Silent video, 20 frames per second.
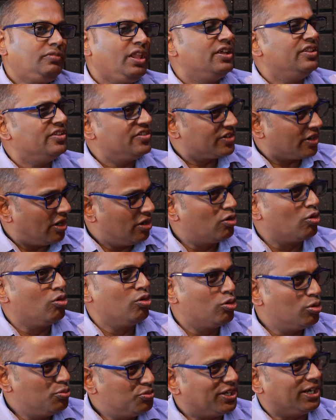there's a control
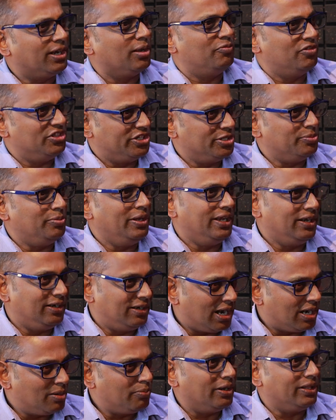room setup which is being
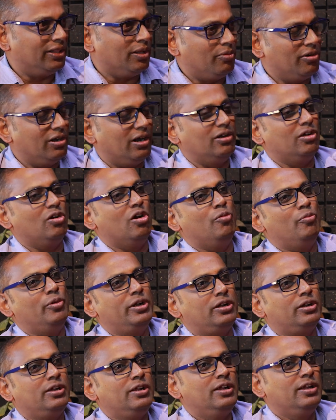done by Tamil Nadu
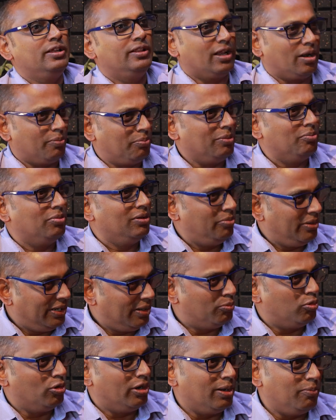Government. There are people being
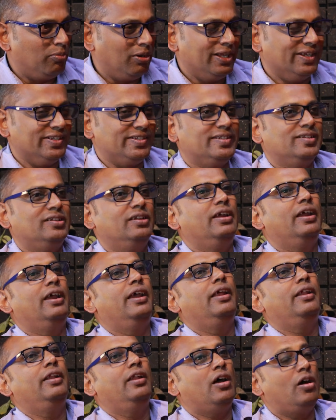put in place,
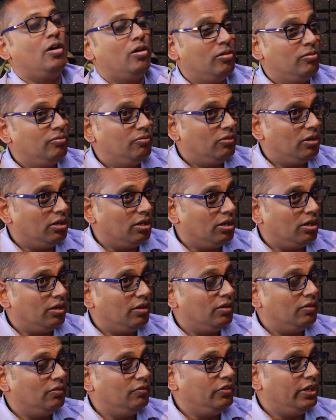and now
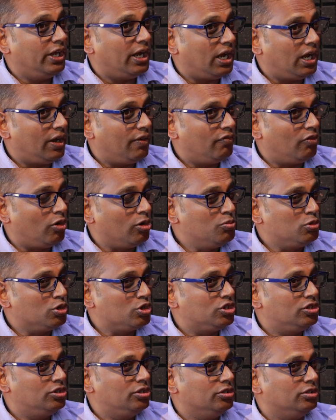we have
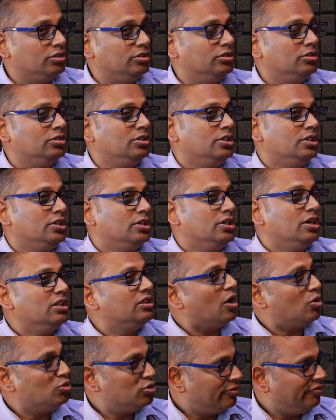almost
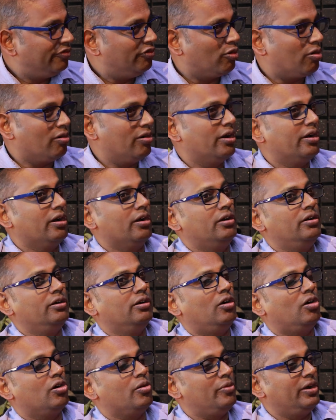1,400
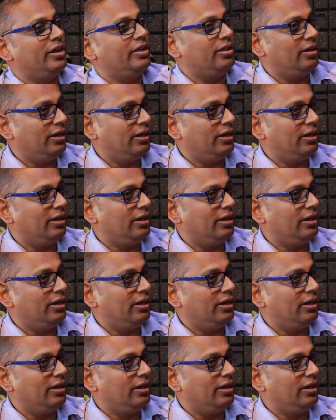automatic